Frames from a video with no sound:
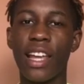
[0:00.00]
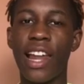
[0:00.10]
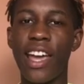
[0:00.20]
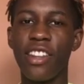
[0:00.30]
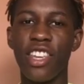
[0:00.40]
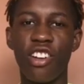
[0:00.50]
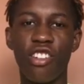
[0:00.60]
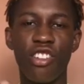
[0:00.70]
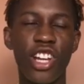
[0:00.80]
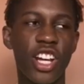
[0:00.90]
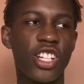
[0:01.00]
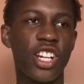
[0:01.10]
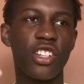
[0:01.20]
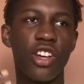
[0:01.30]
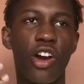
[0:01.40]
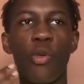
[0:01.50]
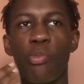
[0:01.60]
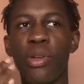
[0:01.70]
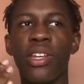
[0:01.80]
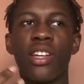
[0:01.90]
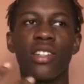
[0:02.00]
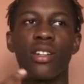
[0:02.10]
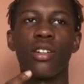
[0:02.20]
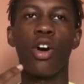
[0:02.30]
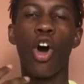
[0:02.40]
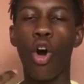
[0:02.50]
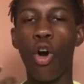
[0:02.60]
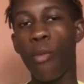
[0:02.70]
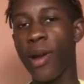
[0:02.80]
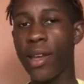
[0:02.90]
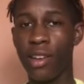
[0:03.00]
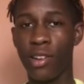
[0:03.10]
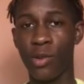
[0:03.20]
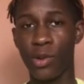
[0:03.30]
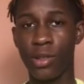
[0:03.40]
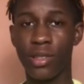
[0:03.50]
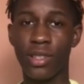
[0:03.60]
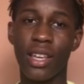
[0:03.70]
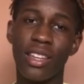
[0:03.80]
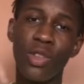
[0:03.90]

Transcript: like their reactions or opinions on how my hair looks.